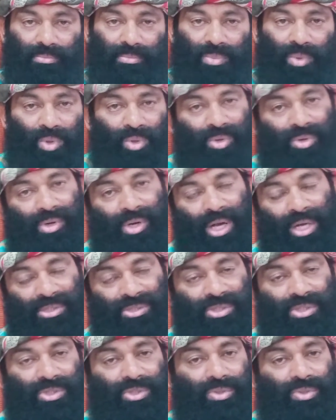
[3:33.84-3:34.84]
or
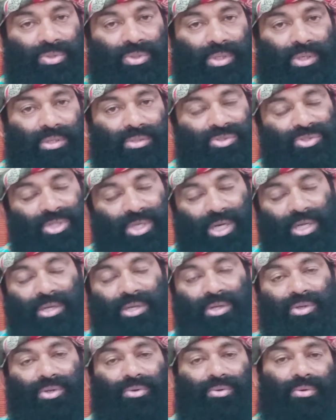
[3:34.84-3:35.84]
Raja Yoga or
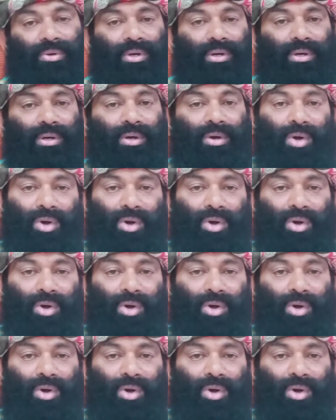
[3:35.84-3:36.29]
Jnana Yoga